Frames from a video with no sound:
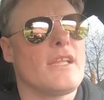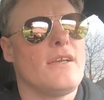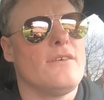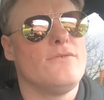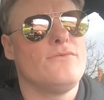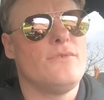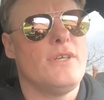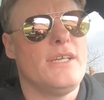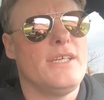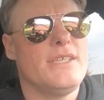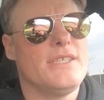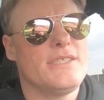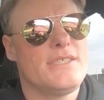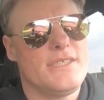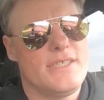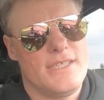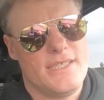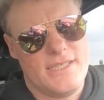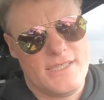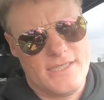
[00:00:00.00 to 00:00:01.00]
Range
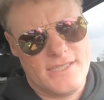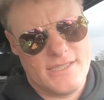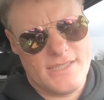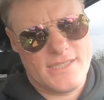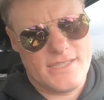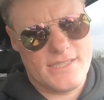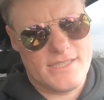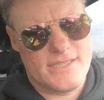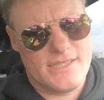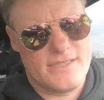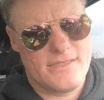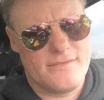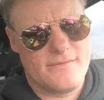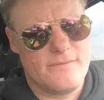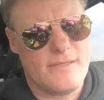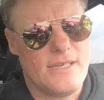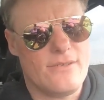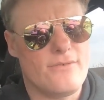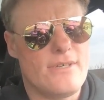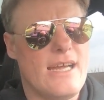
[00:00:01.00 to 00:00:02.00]
is
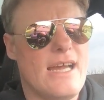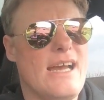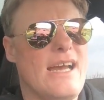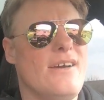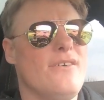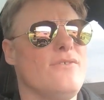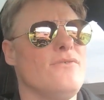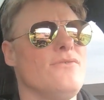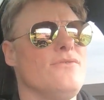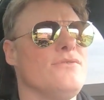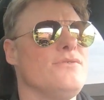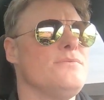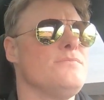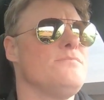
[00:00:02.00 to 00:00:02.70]
around